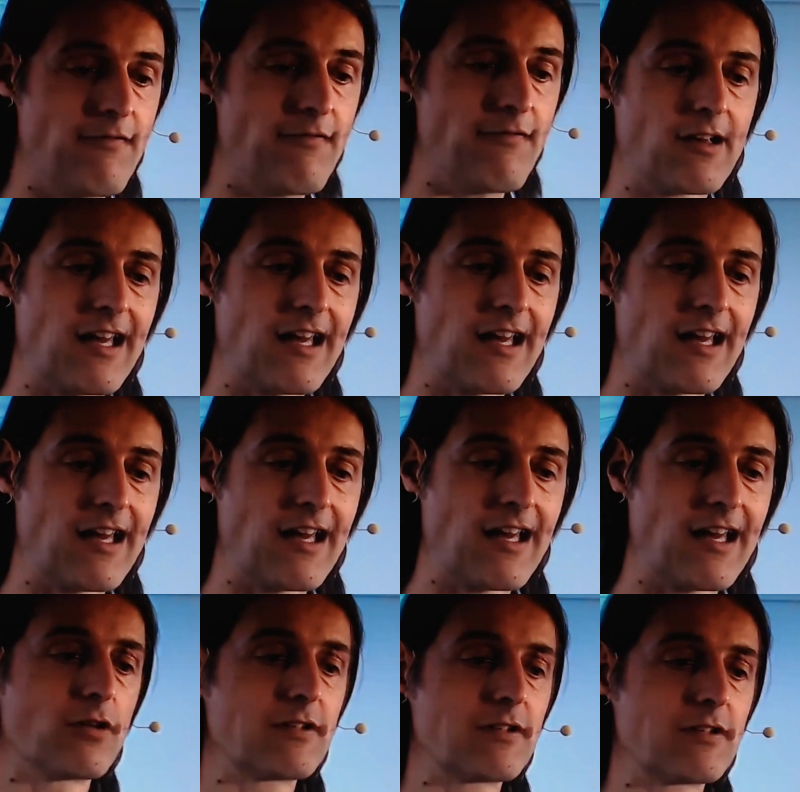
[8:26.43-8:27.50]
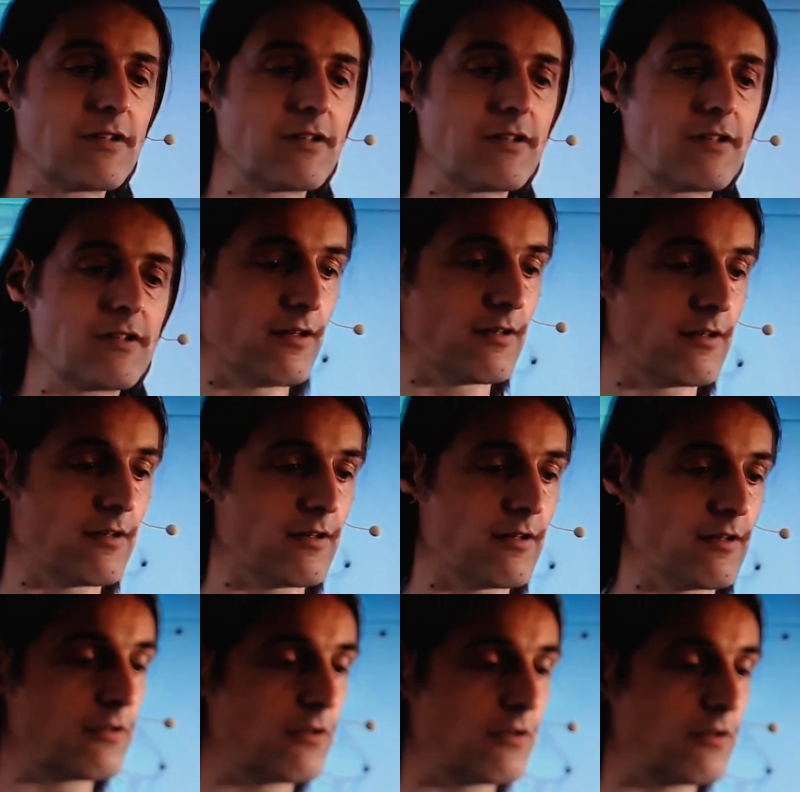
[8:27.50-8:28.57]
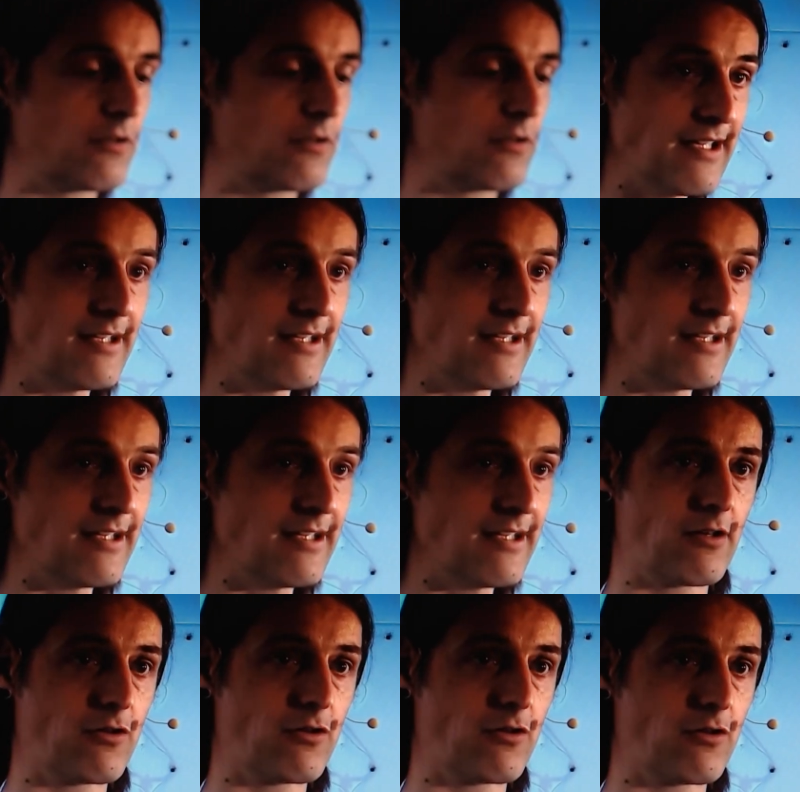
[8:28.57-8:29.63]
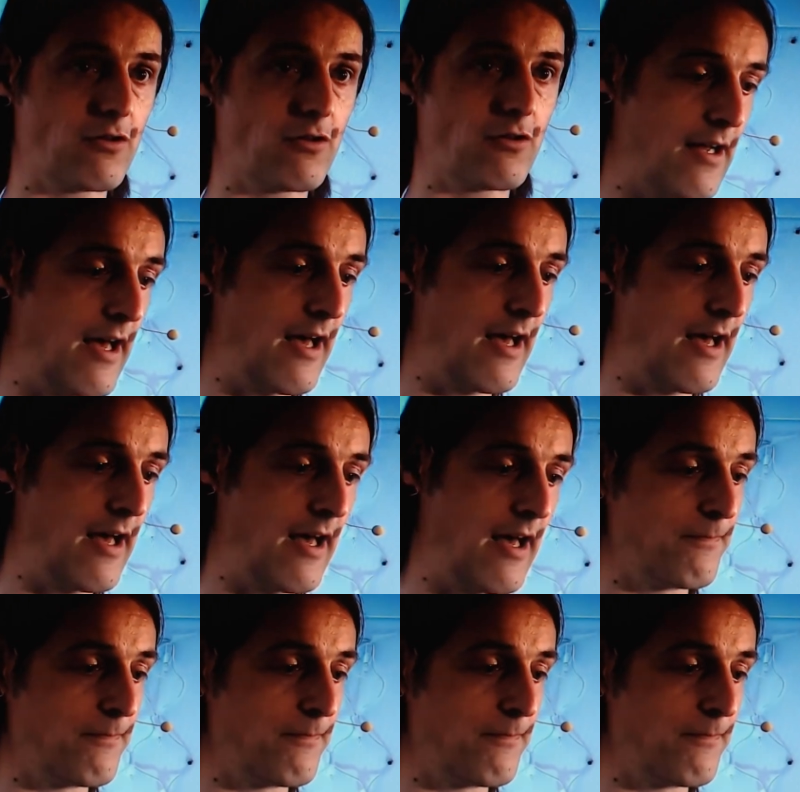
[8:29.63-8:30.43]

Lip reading: is a little bit more difficult to read and to analyze.